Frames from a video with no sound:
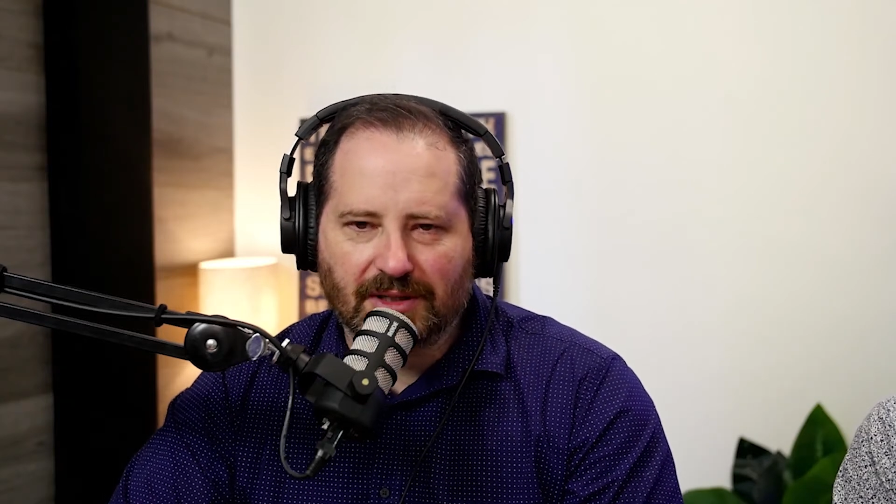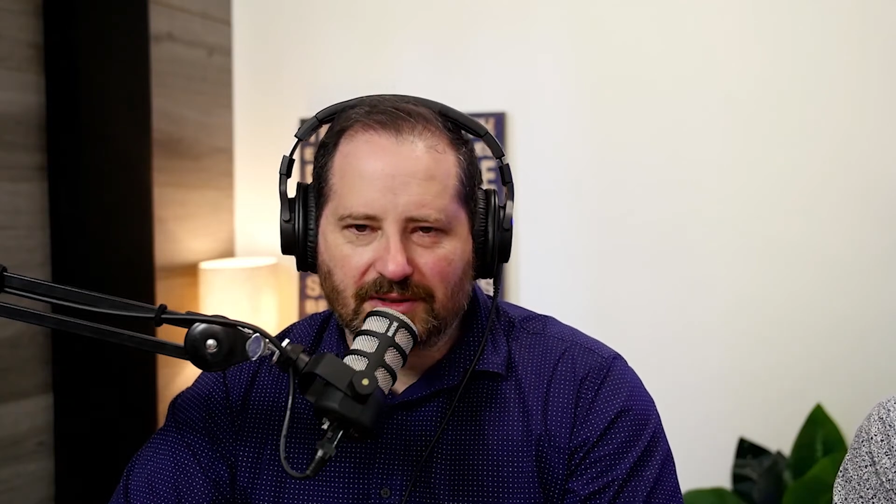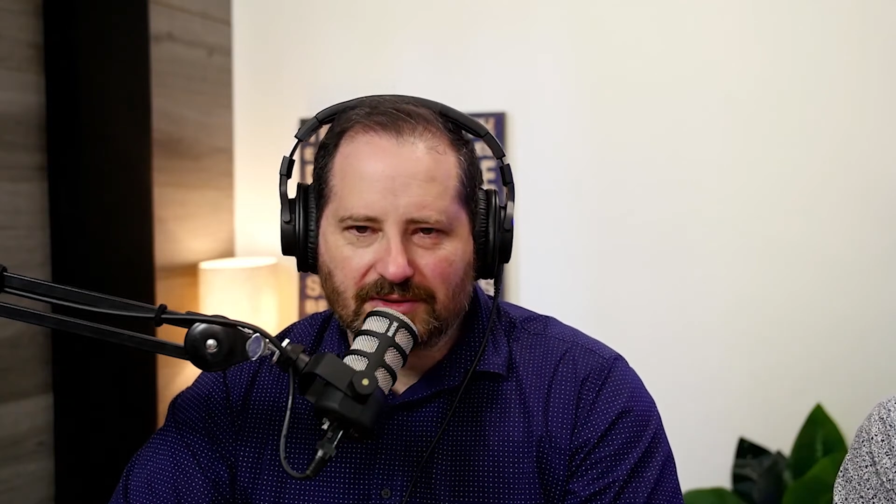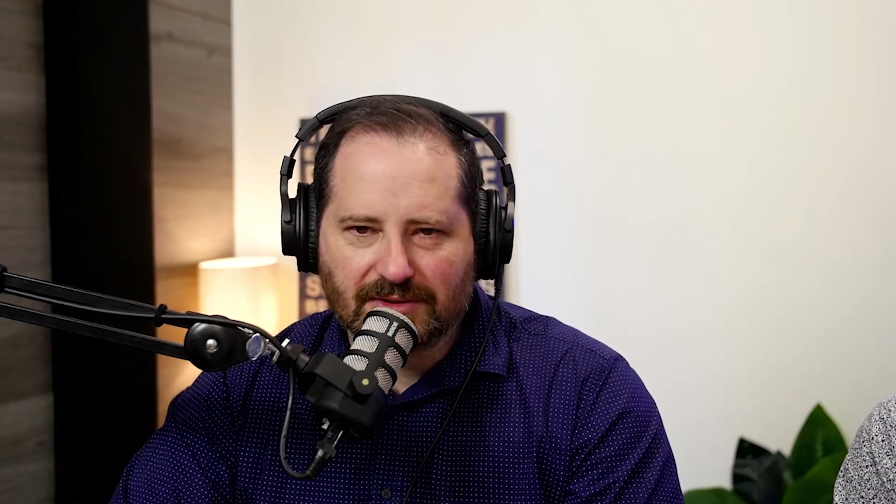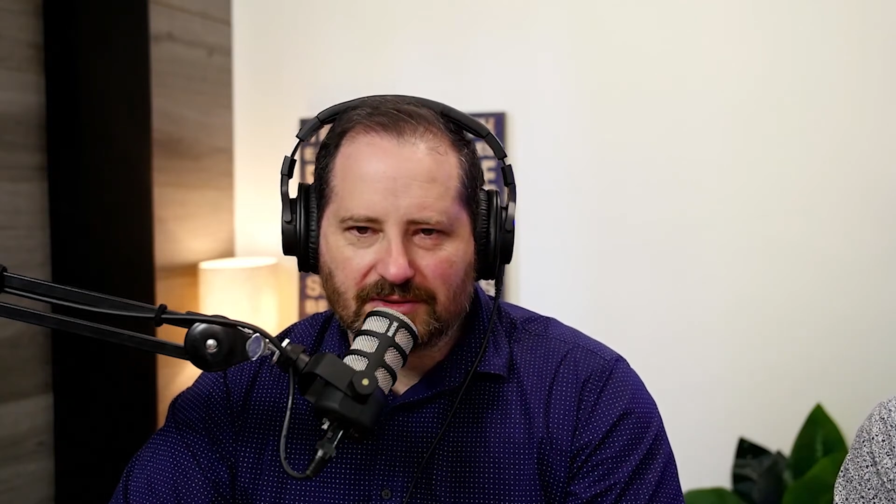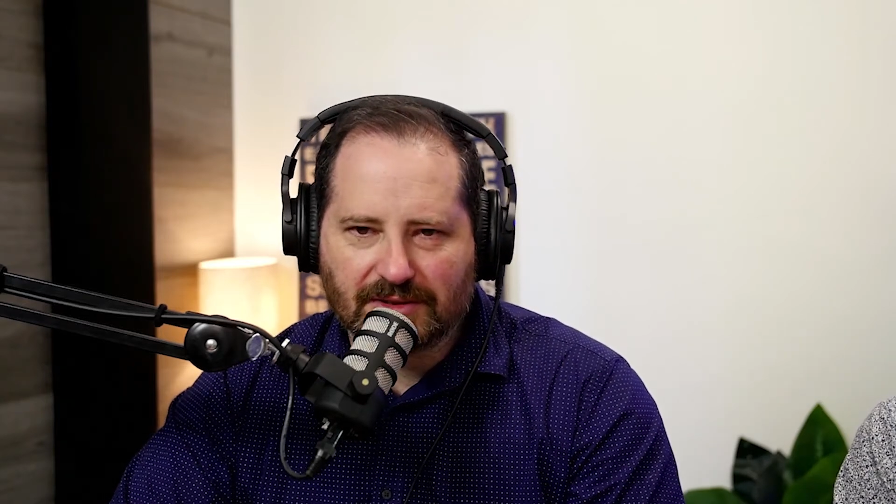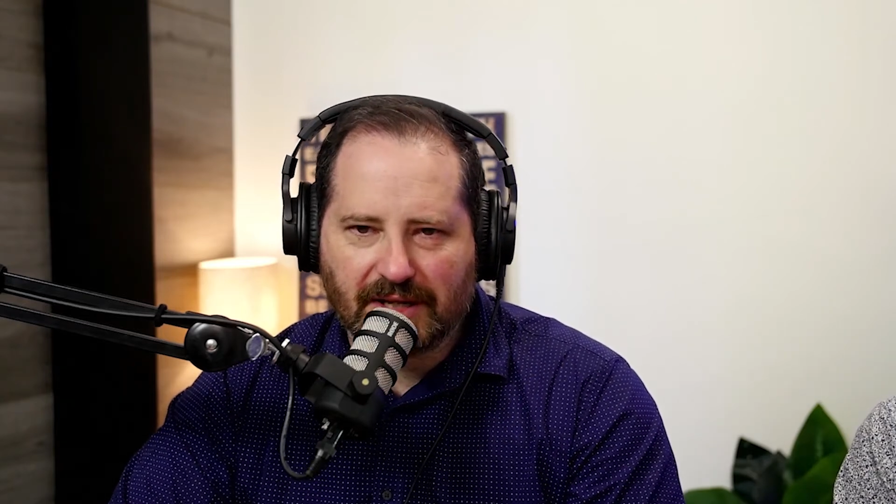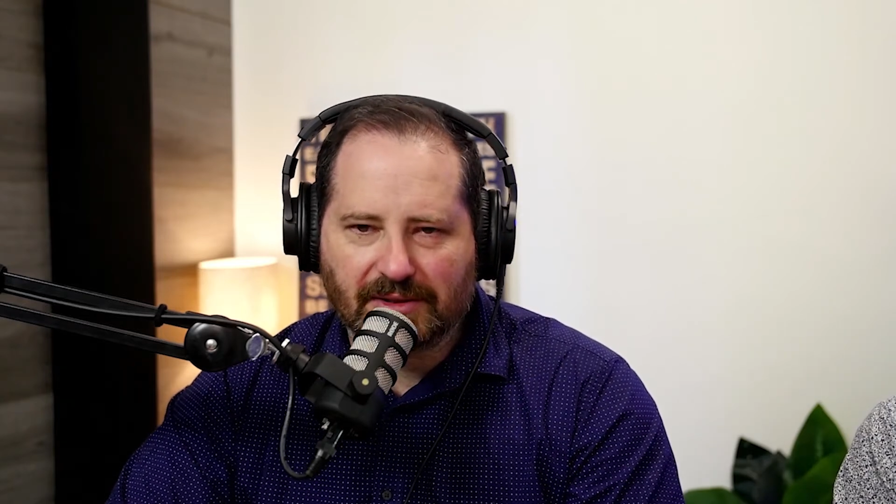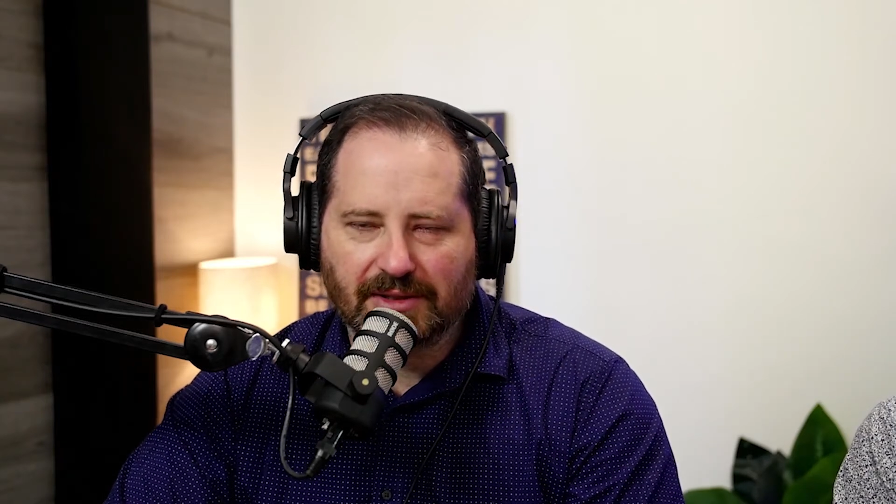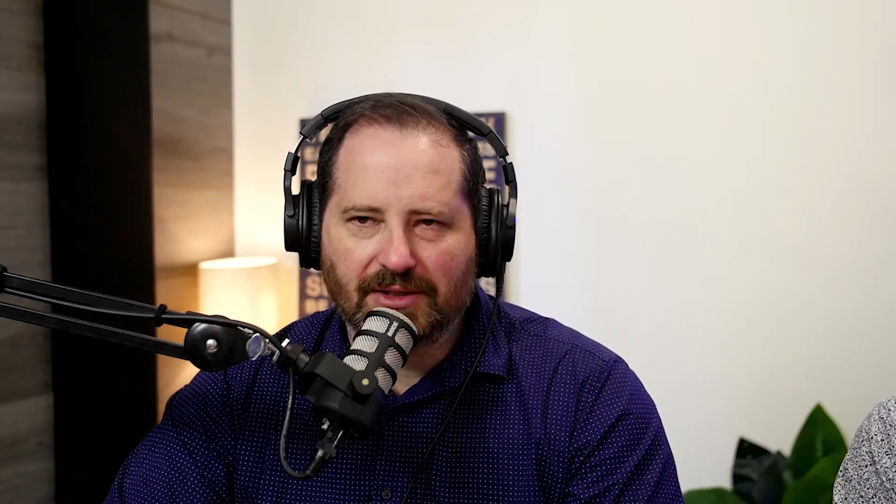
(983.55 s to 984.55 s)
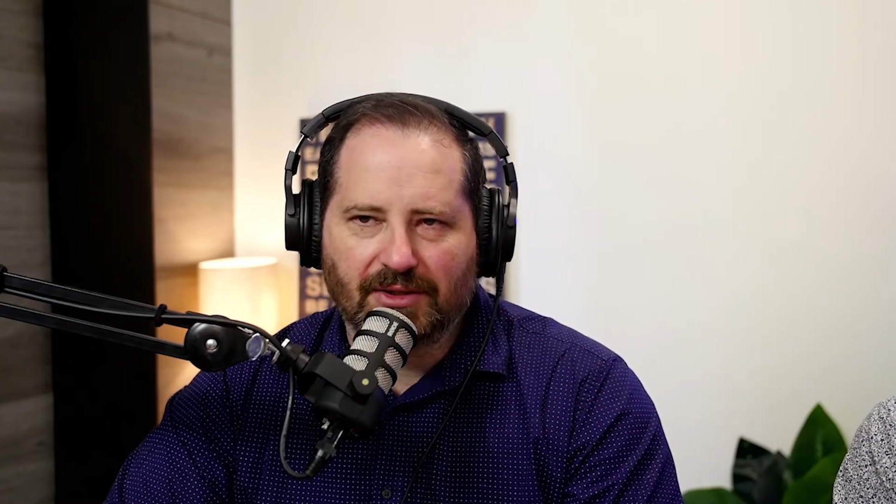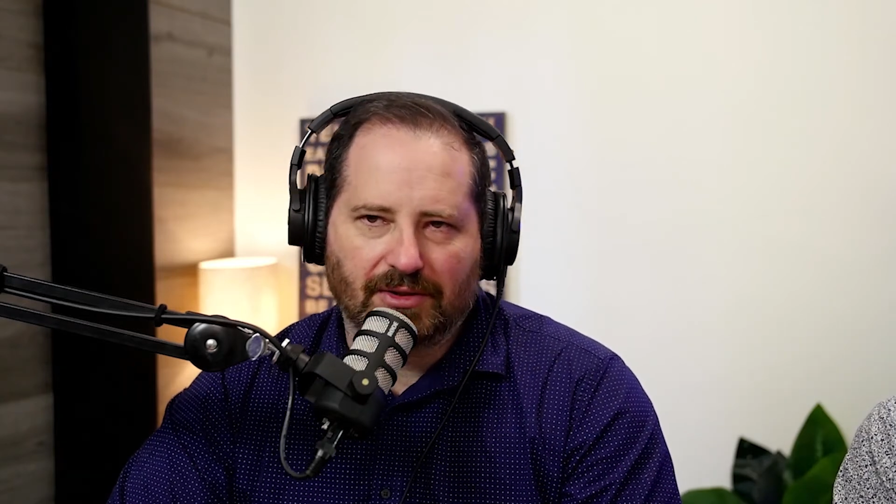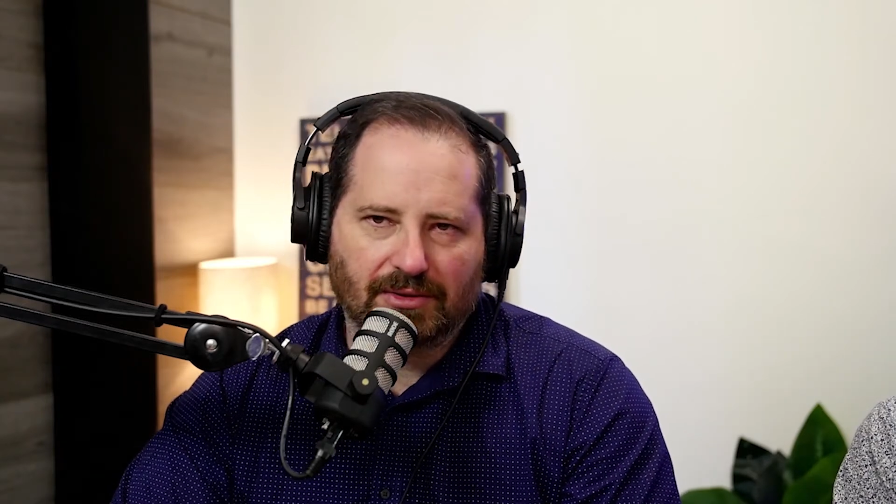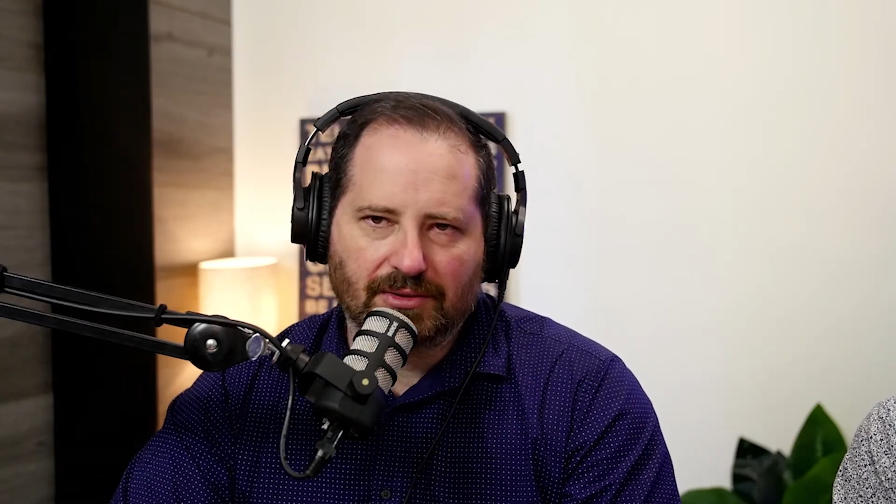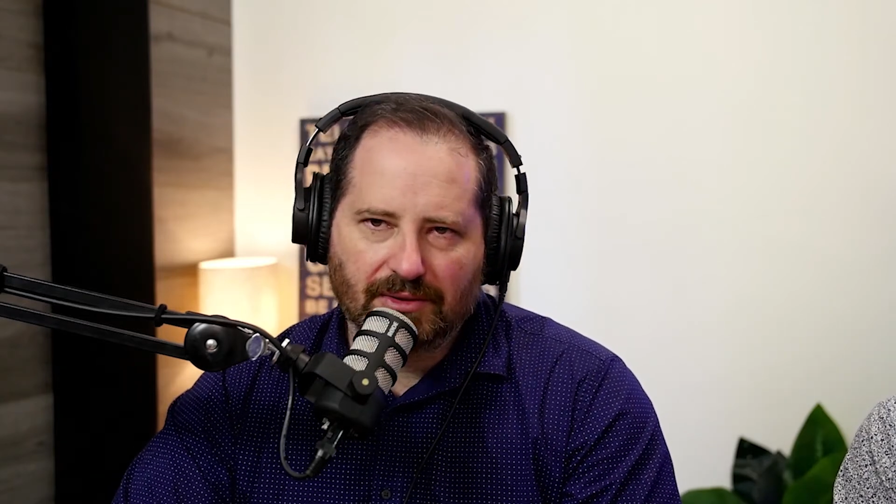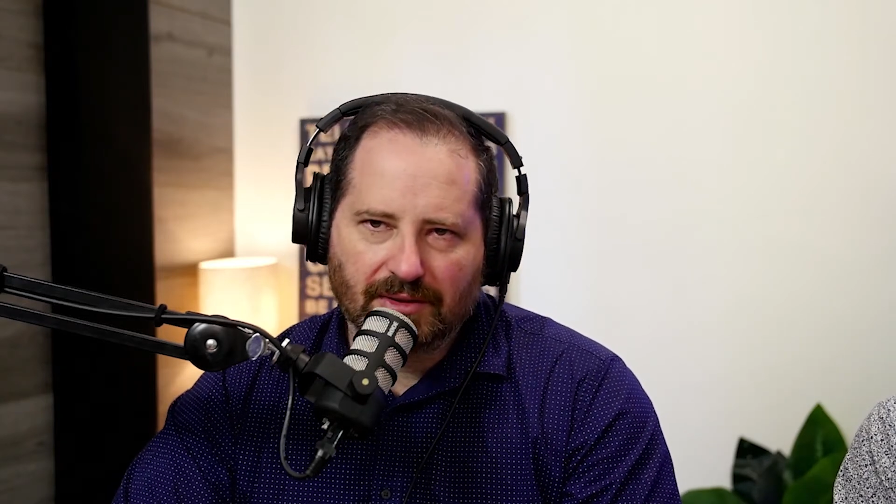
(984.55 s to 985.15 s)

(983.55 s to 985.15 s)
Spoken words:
is telling you,